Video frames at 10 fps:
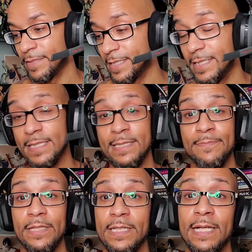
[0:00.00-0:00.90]
He is
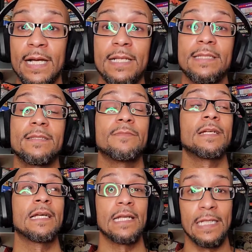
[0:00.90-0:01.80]
putting on some
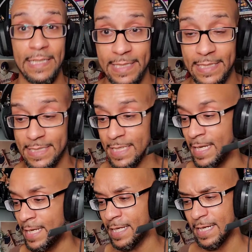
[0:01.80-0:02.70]
clinics,
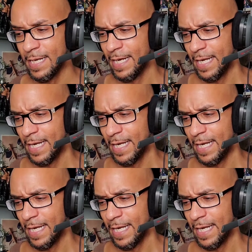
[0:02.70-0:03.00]
and